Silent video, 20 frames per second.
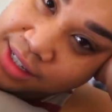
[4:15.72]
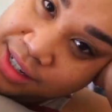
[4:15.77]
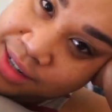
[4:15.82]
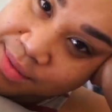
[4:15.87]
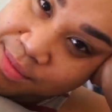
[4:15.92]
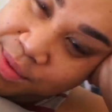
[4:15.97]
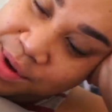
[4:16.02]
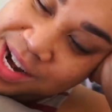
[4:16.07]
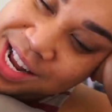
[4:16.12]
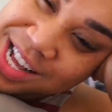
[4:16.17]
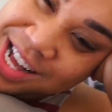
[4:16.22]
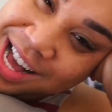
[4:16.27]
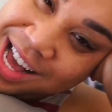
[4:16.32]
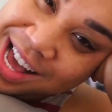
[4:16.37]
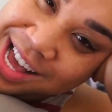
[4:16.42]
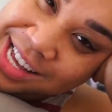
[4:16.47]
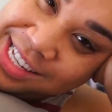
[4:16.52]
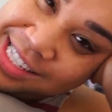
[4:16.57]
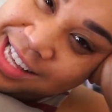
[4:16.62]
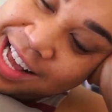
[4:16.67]
Good morning
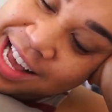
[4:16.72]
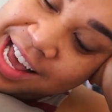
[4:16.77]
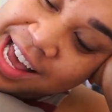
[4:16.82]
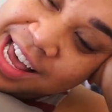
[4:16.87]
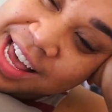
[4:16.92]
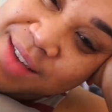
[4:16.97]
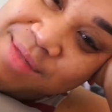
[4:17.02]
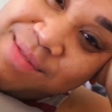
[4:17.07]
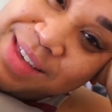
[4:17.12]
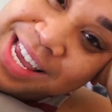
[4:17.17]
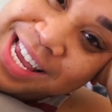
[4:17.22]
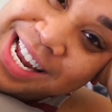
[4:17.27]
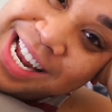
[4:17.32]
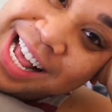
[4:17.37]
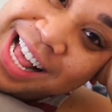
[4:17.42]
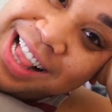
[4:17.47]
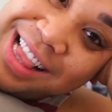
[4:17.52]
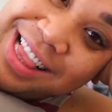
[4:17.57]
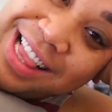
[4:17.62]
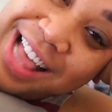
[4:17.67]
guys, I am in
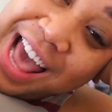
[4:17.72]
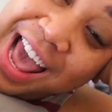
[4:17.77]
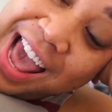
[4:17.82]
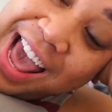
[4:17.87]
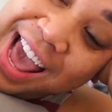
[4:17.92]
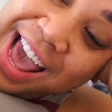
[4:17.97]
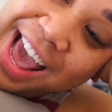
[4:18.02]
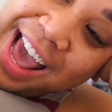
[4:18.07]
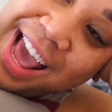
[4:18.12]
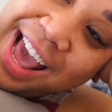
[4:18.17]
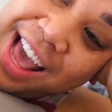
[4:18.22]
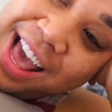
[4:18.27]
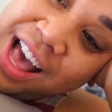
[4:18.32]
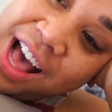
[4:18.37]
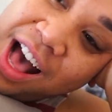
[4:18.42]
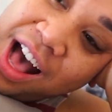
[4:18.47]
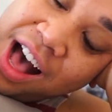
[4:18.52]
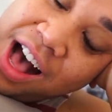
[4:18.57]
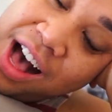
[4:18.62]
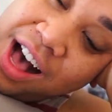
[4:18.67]
LA.
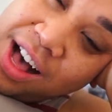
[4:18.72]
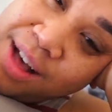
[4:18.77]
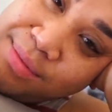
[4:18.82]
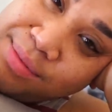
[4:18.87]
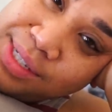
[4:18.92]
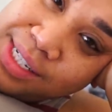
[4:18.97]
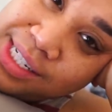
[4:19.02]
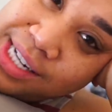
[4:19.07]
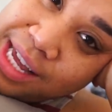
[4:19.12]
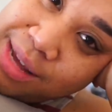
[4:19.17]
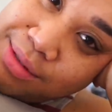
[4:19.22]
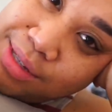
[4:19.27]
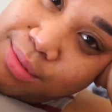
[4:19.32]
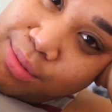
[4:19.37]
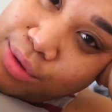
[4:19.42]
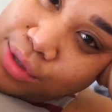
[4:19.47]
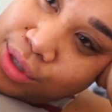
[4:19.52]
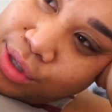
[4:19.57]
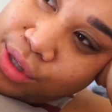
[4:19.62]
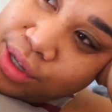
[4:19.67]
Today I'm
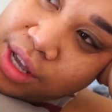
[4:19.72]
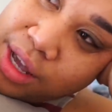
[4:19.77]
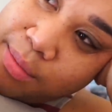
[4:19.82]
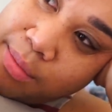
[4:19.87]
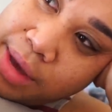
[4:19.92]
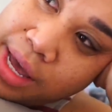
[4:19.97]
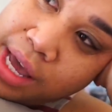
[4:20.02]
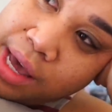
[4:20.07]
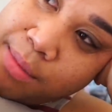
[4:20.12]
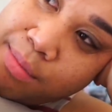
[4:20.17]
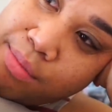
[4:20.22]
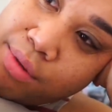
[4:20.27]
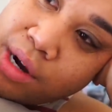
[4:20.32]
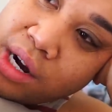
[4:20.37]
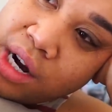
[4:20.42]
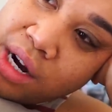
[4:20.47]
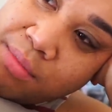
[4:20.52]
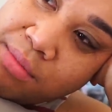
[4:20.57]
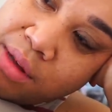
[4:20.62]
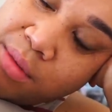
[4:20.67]
supposed to look at my
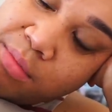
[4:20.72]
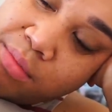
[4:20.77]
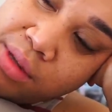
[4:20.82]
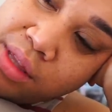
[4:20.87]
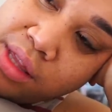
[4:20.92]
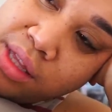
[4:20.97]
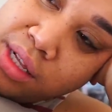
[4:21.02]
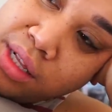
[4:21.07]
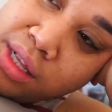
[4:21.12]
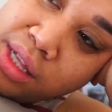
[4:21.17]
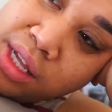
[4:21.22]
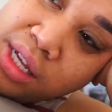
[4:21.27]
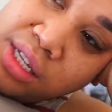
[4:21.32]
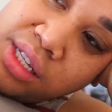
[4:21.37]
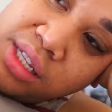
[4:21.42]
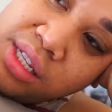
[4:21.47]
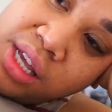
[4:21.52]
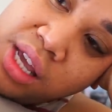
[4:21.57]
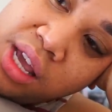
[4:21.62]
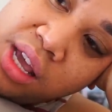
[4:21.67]
apartment, but the
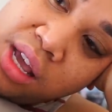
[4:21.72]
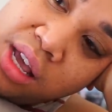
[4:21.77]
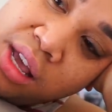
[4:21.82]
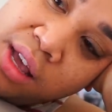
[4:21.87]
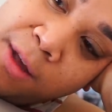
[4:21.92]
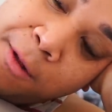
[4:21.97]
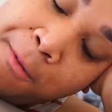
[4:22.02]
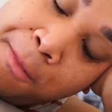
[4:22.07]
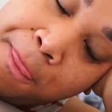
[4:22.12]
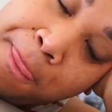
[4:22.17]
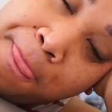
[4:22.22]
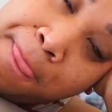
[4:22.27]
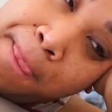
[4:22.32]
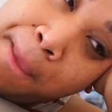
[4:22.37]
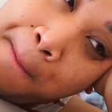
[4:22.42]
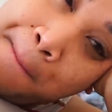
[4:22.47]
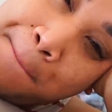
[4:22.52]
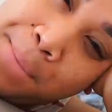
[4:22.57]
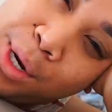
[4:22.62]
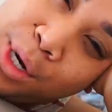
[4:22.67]
leasing
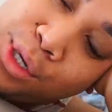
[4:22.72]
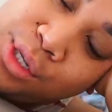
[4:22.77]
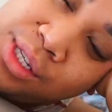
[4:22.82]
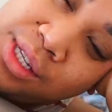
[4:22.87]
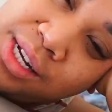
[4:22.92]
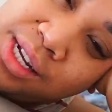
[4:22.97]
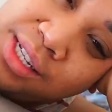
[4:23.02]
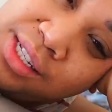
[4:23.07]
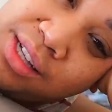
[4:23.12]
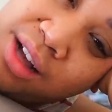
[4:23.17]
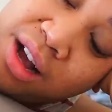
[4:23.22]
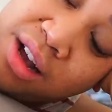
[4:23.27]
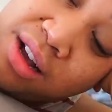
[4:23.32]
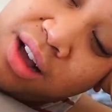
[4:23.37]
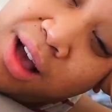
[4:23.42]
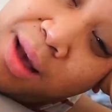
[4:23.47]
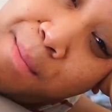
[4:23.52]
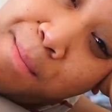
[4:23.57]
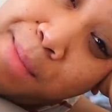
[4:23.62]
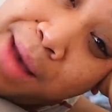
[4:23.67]
person has not
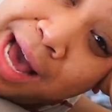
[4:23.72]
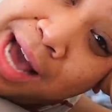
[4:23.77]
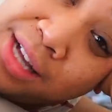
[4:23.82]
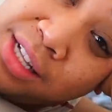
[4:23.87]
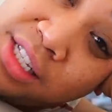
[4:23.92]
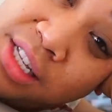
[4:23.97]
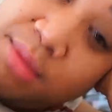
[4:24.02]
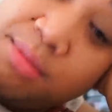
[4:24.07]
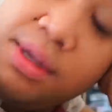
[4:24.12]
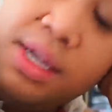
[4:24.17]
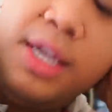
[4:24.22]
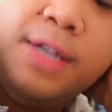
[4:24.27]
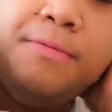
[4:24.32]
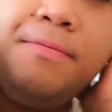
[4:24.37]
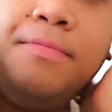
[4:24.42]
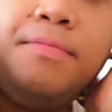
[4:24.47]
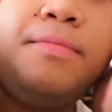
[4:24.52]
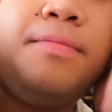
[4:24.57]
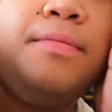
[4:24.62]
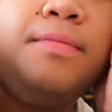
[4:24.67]
gotten back to me.
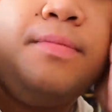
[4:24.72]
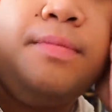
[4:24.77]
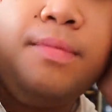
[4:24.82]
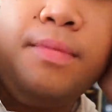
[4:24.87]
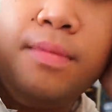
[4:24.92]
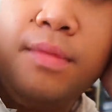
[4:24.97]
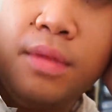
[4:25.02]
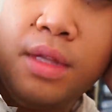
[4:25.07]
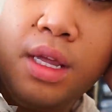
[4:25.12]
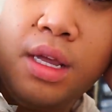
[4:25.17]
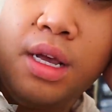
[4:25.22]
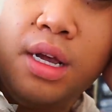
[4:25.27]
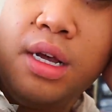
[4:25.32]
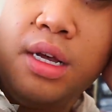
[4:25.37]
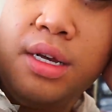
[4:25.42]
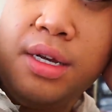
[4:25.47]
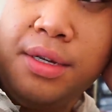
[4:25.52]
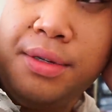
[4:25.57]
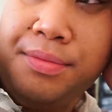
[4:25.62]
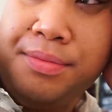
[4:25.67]

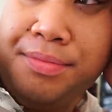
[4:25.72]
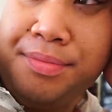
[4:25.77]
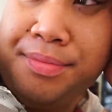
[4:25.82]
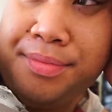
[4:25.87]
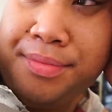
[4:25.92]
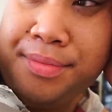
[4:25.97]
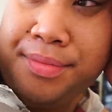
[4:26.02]
I